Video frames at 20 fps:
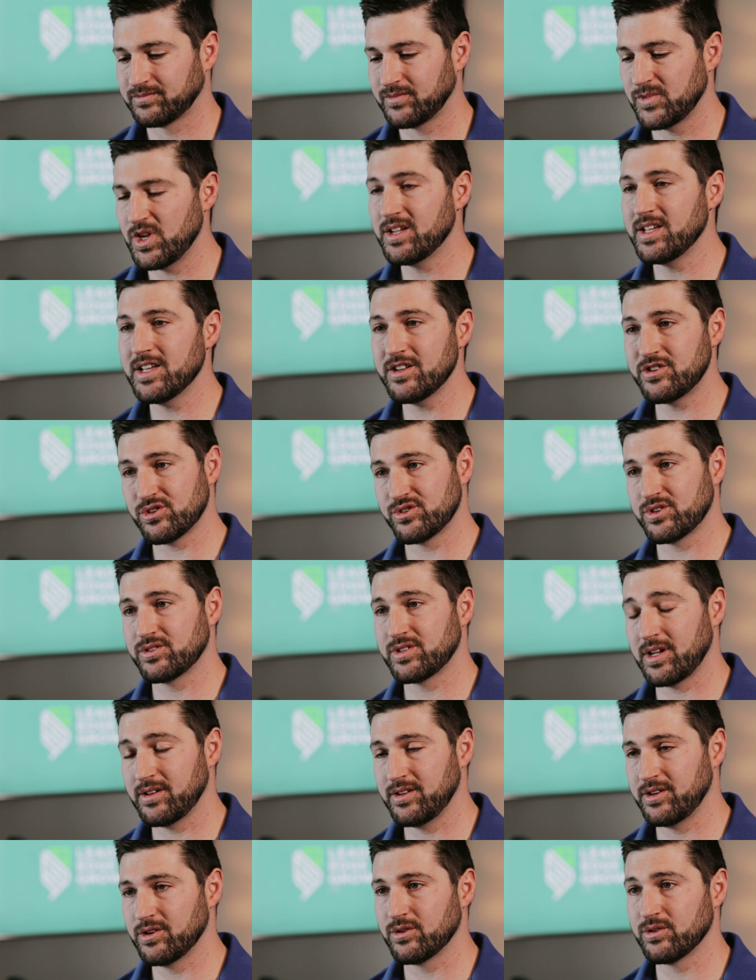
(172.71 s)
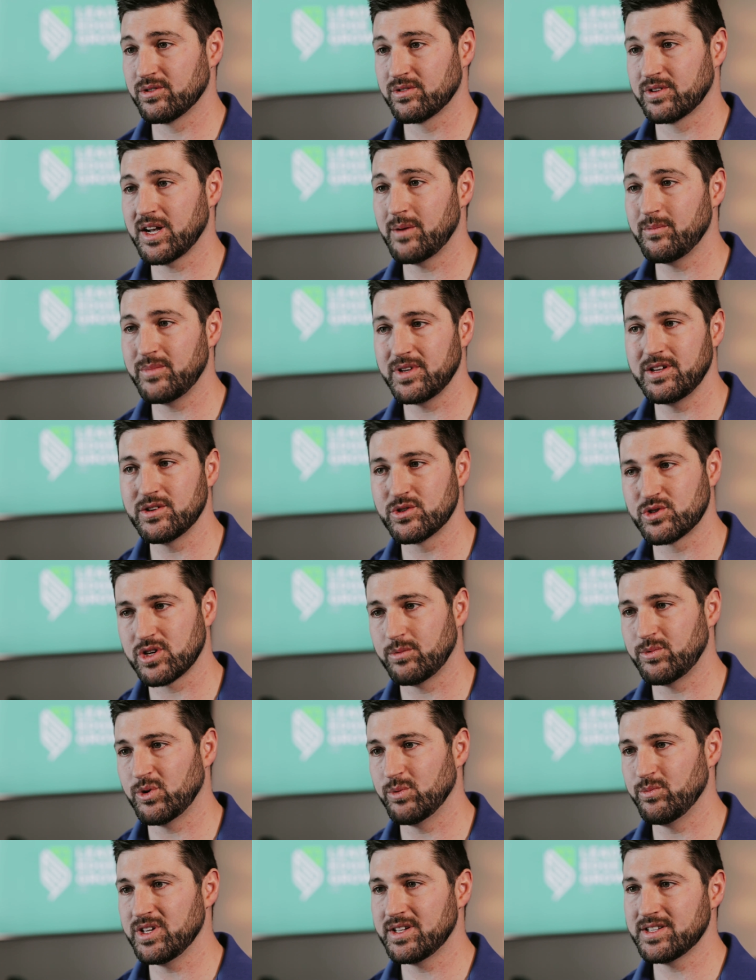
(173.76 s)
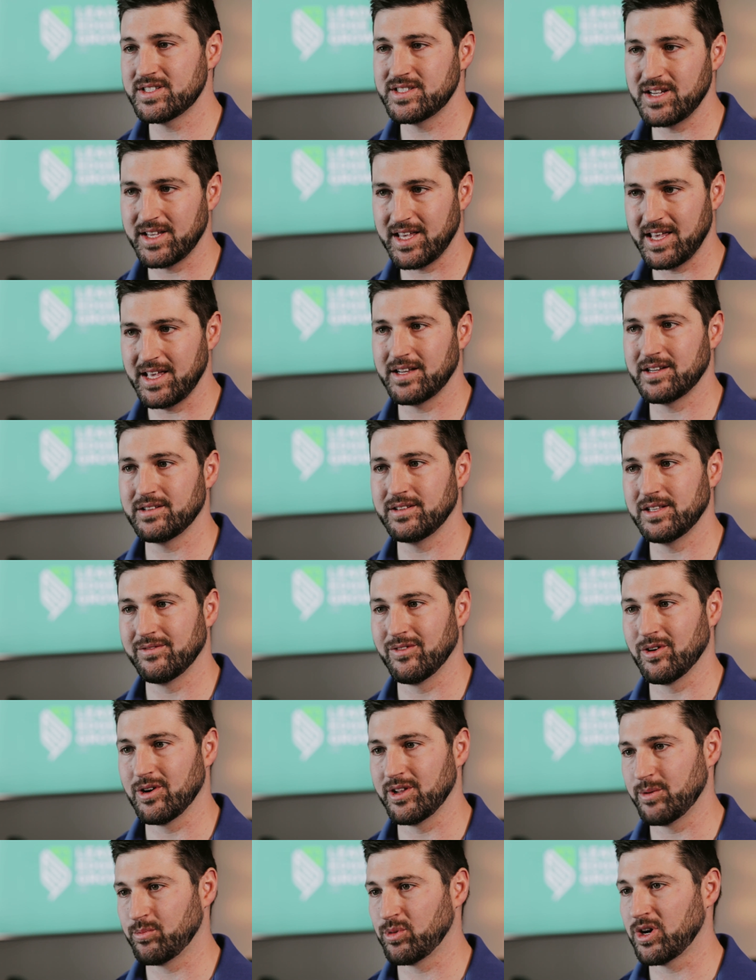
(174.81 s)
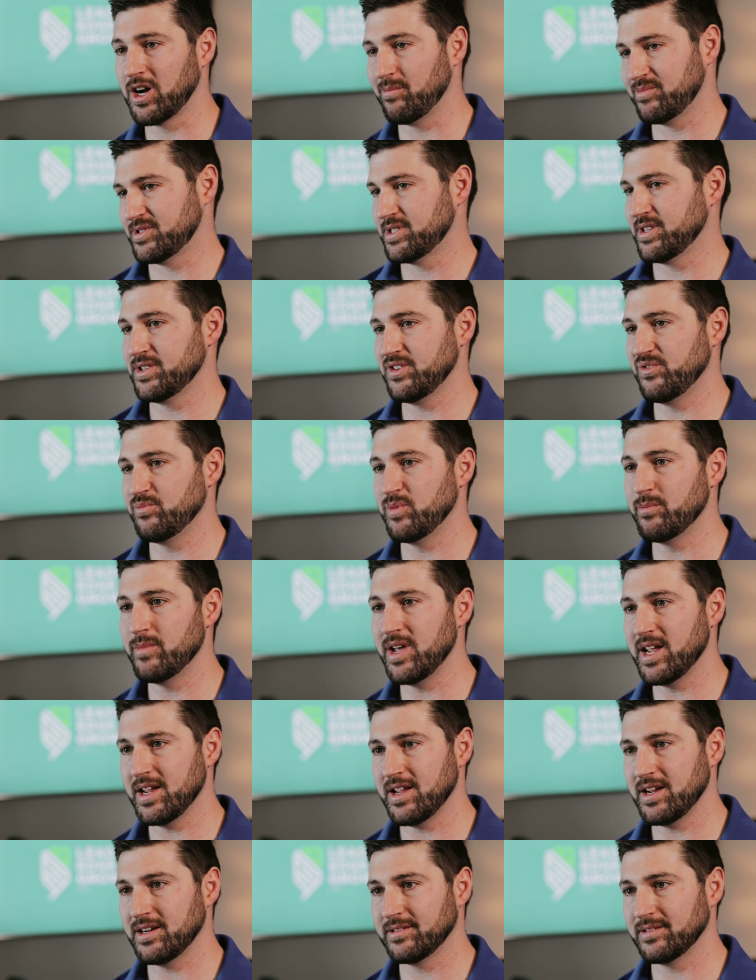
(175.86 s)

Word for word: you can get your, your company in trouble because you can't deliver on the promises you've been making.